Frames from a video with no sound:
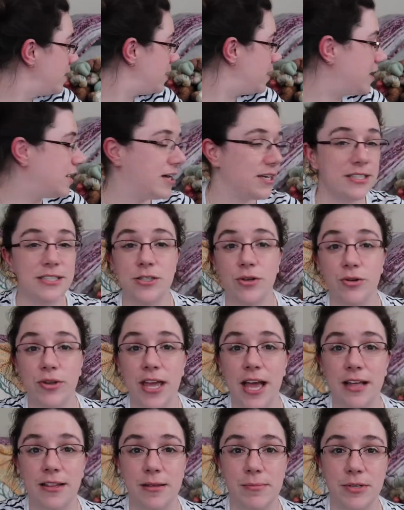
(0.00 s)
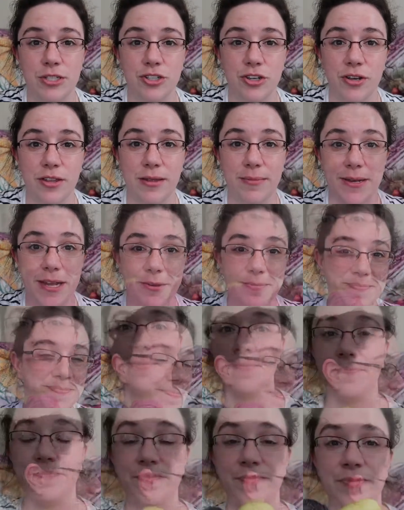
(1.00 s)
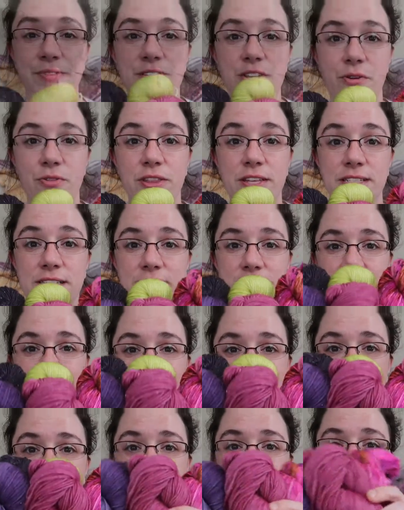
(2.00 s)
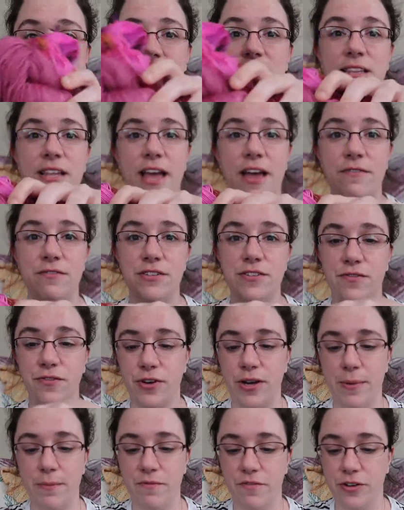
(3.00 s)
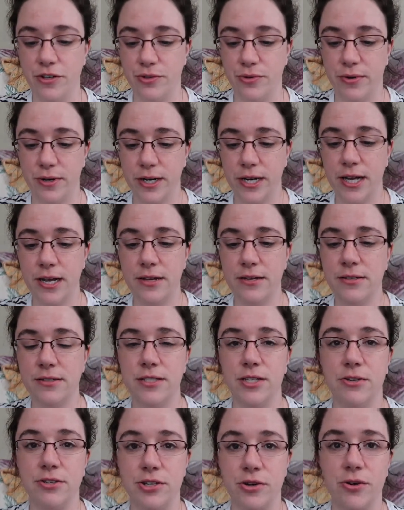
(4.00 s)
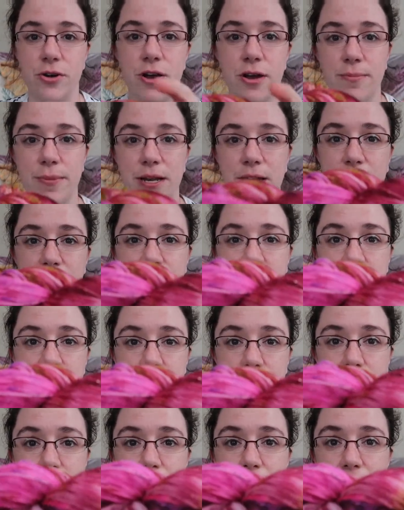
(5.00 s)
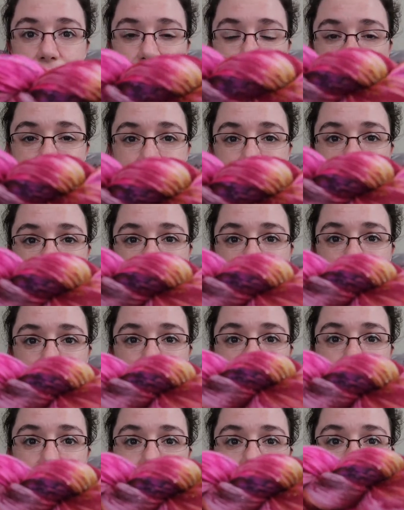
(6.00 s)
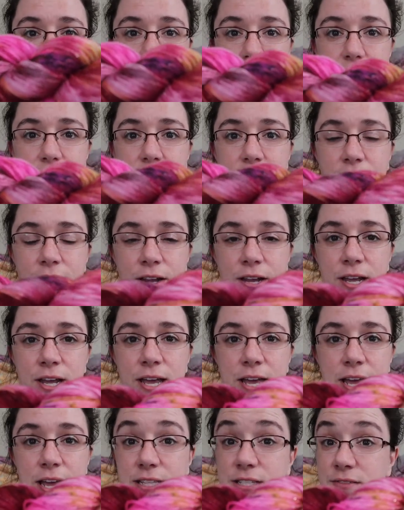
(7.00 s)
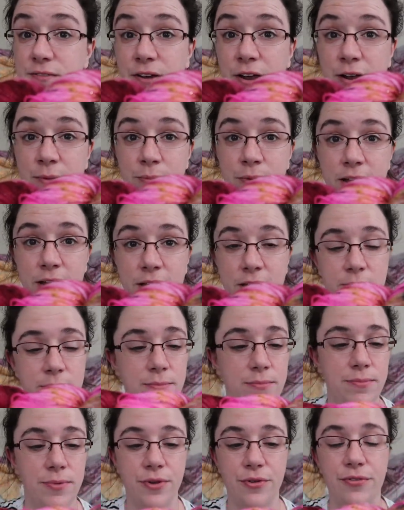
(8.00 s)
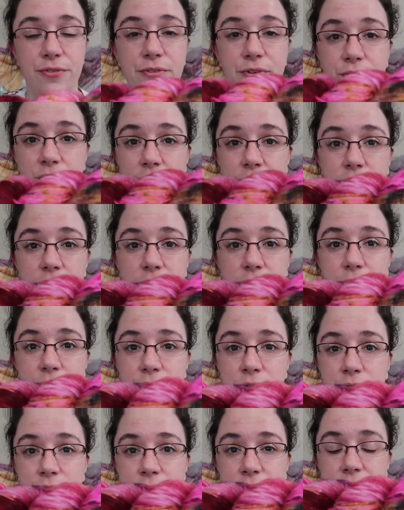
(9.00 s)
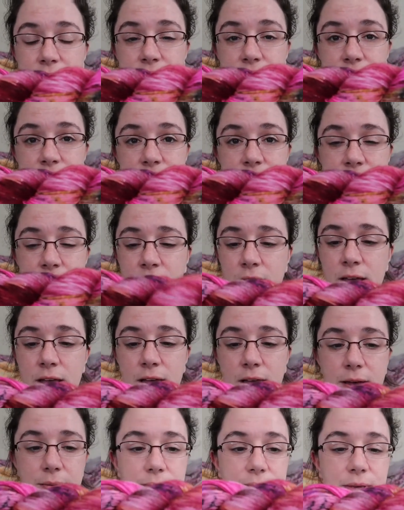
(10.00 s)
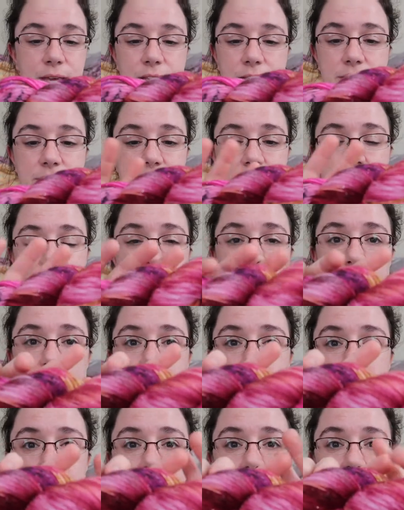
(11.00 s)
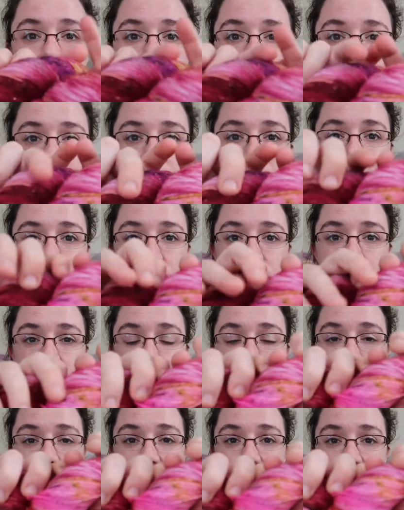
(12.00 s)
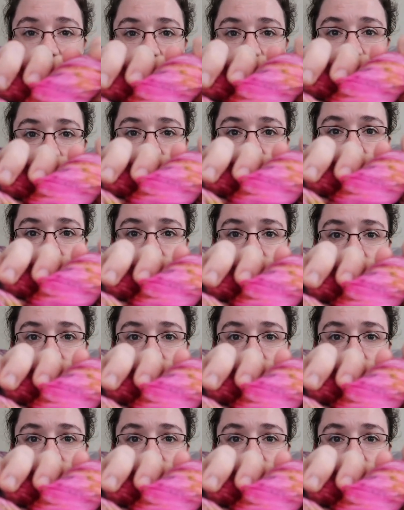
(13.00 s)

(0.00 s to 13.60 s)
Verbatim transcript: Let me show you them now. Okay. So this is the kit that's left for Nymphadora. So Don't Call Me Nymphadora is this colorway here. It's a very bright, beautiful color with greens, pinks, purples, grays.